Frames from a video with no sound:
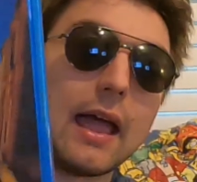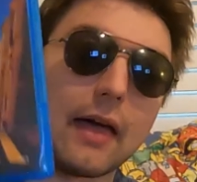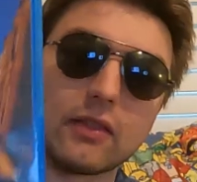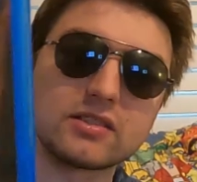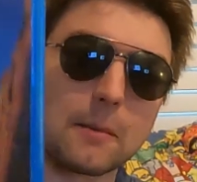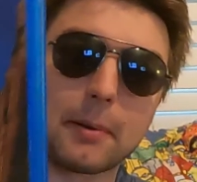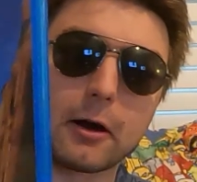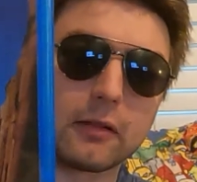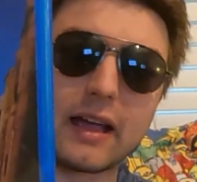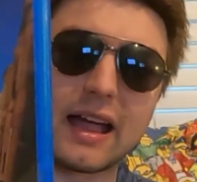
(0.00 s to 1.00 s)
And this
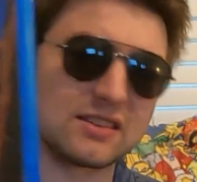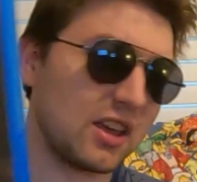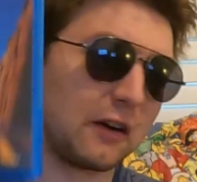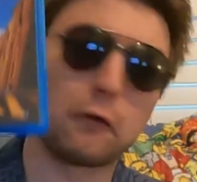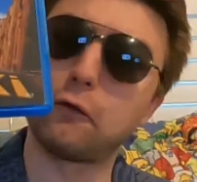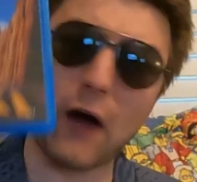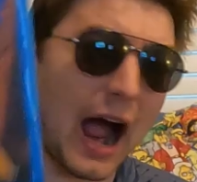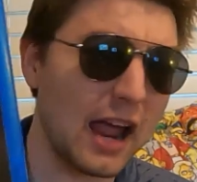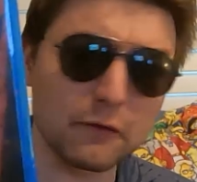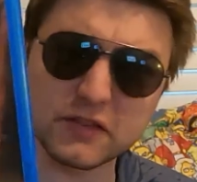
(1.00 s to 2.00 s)
apparently has like
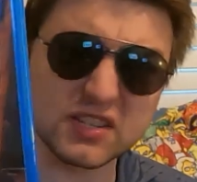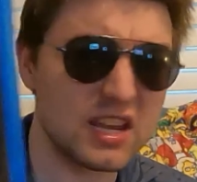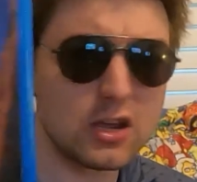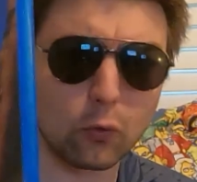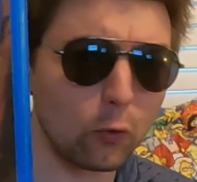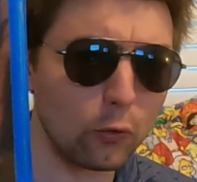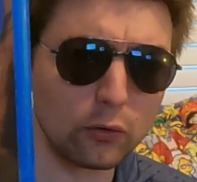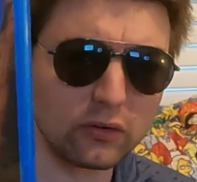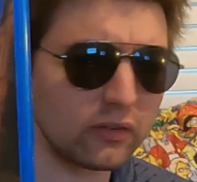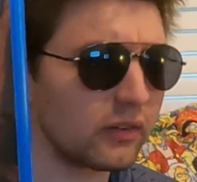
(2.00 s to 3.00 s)
5
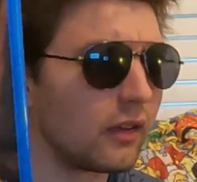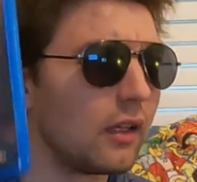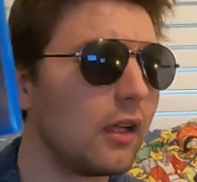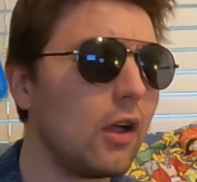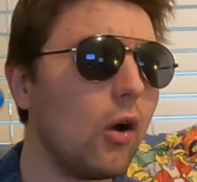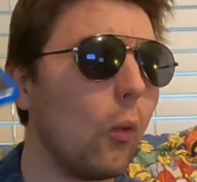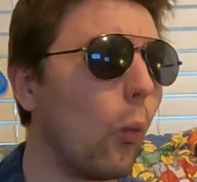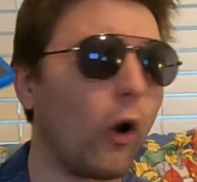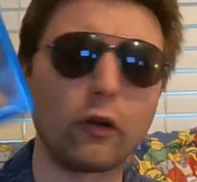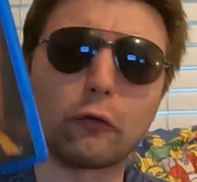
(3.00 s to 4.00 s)
sequels,
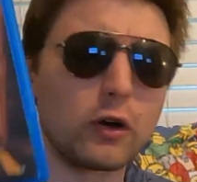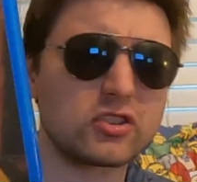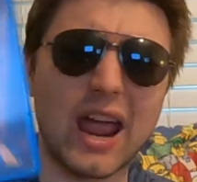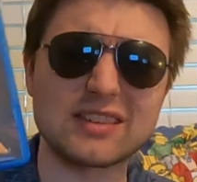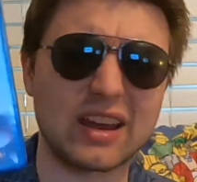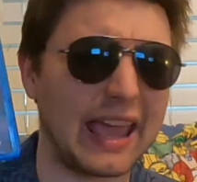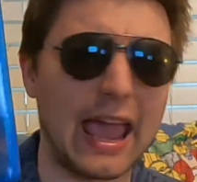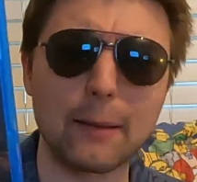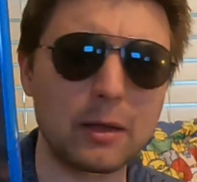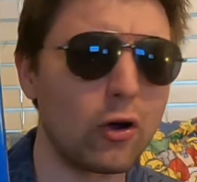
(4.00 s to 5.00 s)
one of which has a
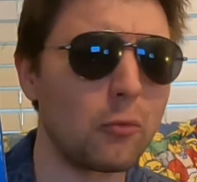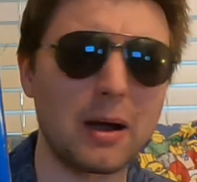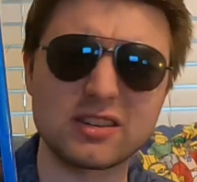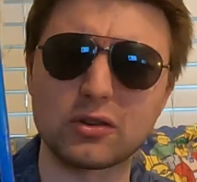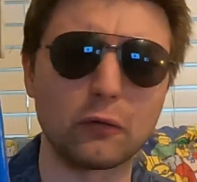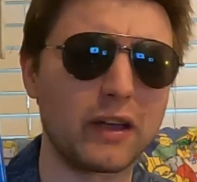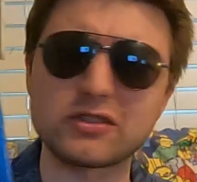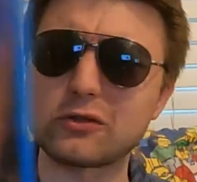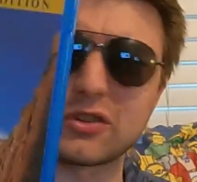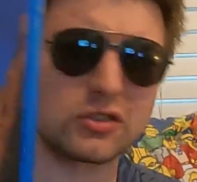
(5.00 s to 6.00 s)
cameo by
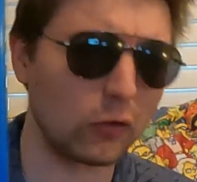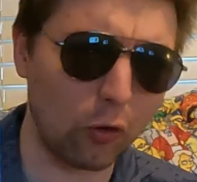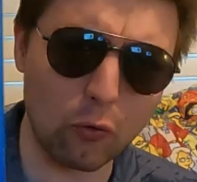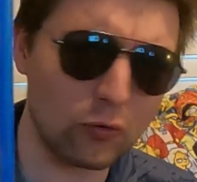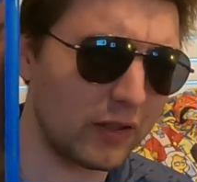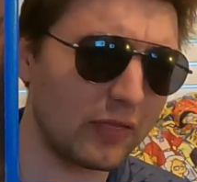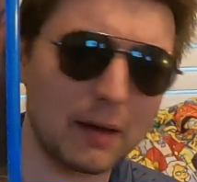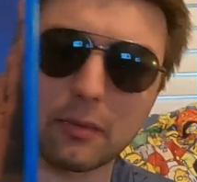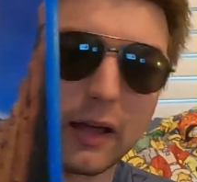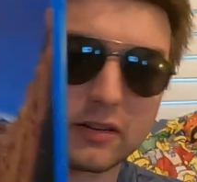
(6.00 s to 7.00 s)
Sylvester Stallone in
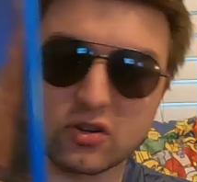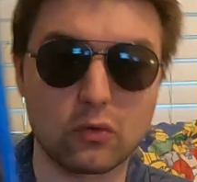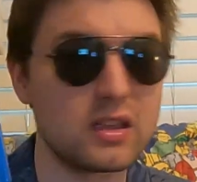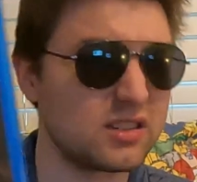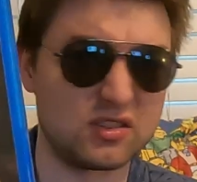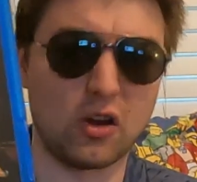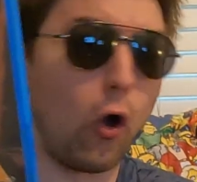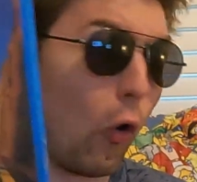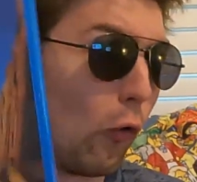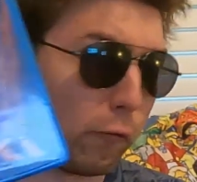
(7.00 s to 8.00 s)
that. Like, so this is a
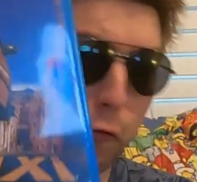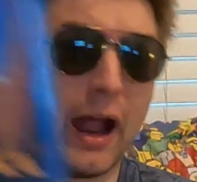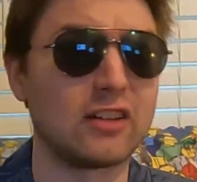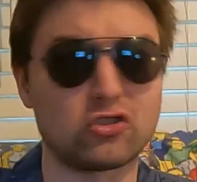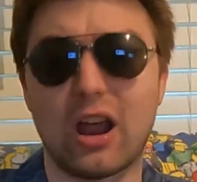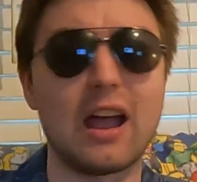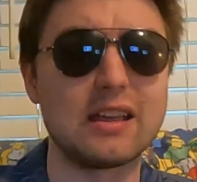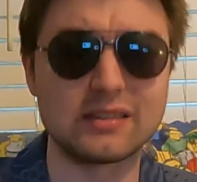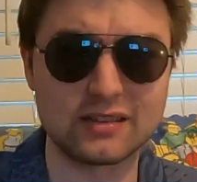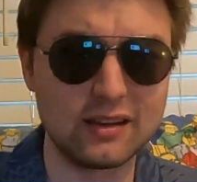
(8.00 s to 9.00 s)
whole
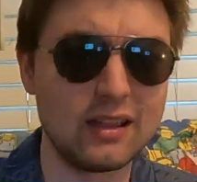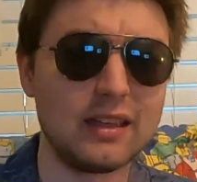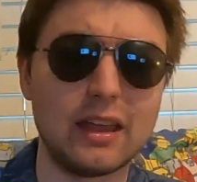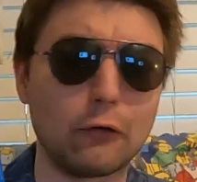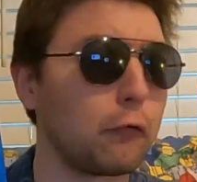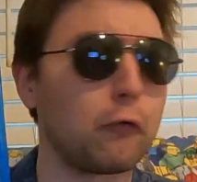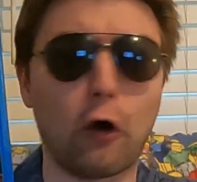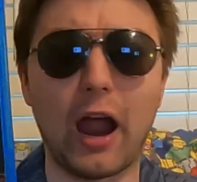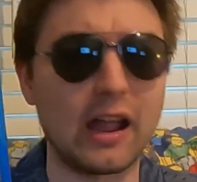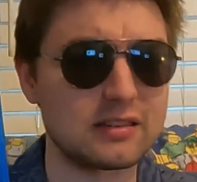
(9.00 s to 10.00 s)
franchise in
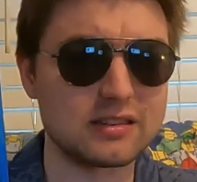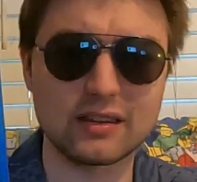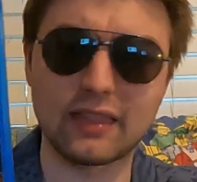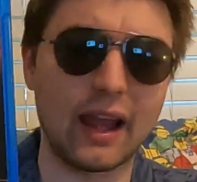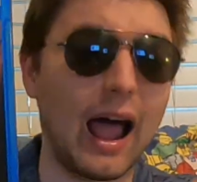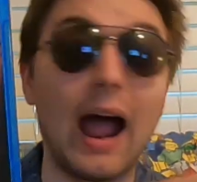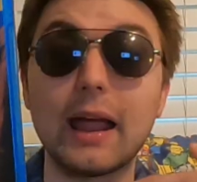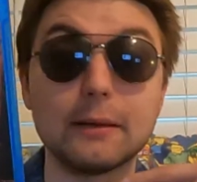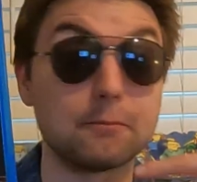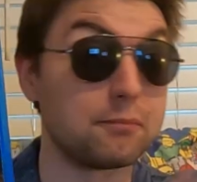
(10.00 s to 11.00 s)
France that
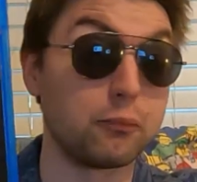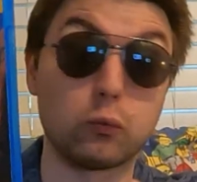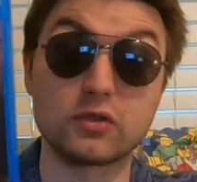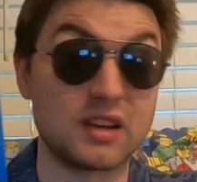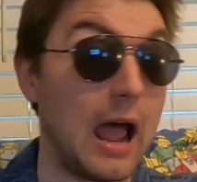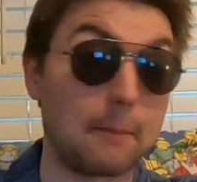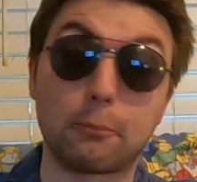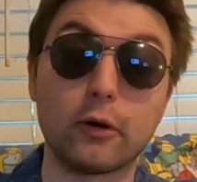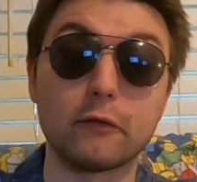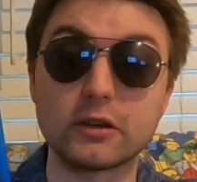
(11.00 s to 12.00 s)
I was not
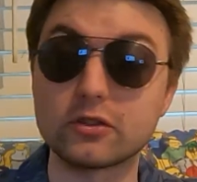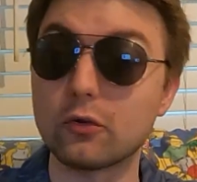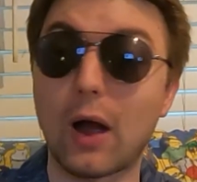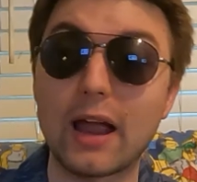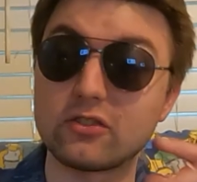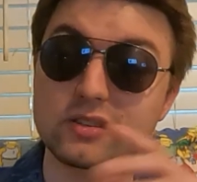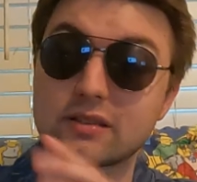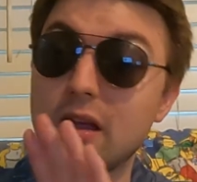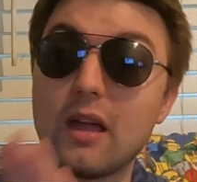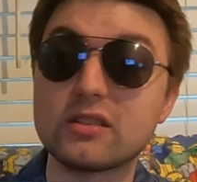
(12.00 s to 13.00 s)
privy to. I
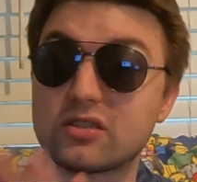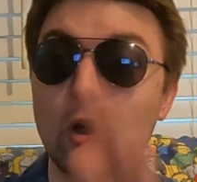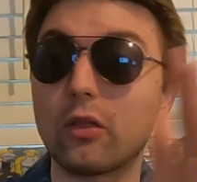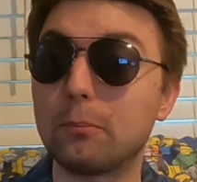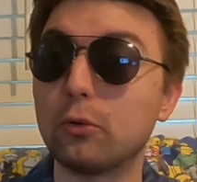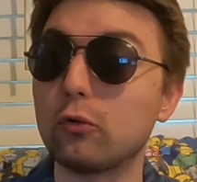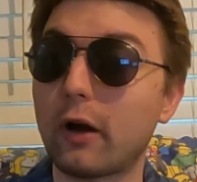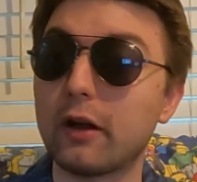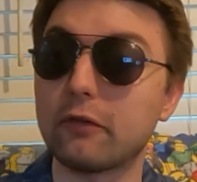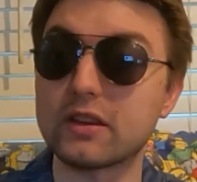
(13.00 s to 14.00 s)
just saw the
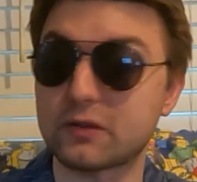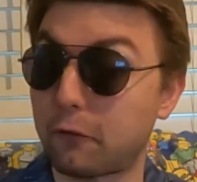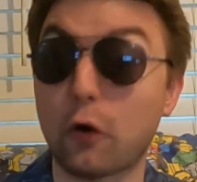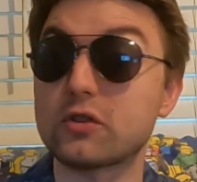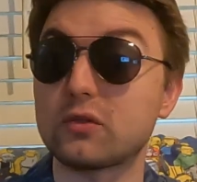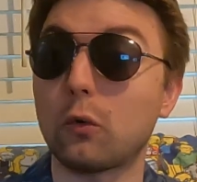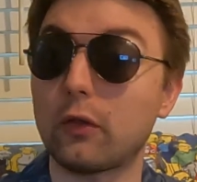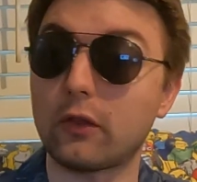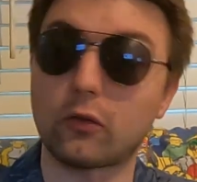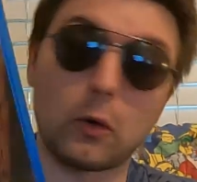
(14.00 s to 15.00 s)
Blu-ray of this first
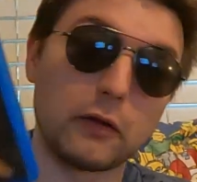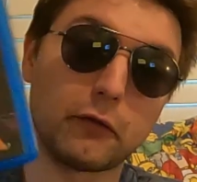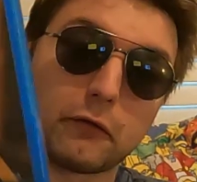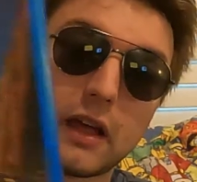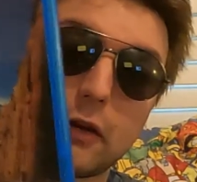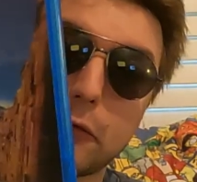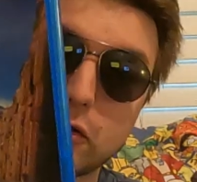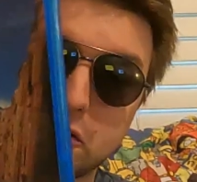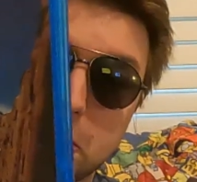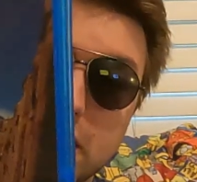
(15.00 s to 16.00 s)
one, the 25th
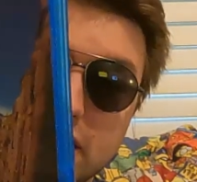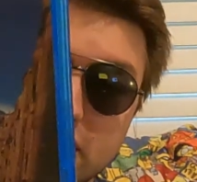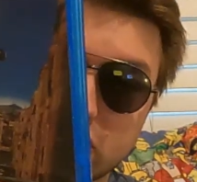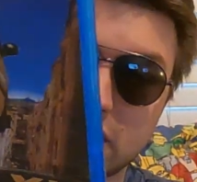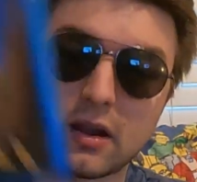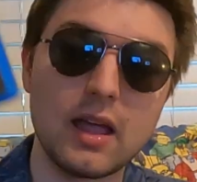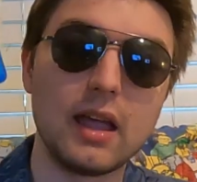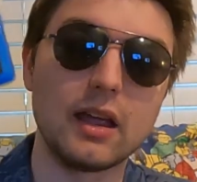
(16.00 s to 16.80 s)
anniversary edition.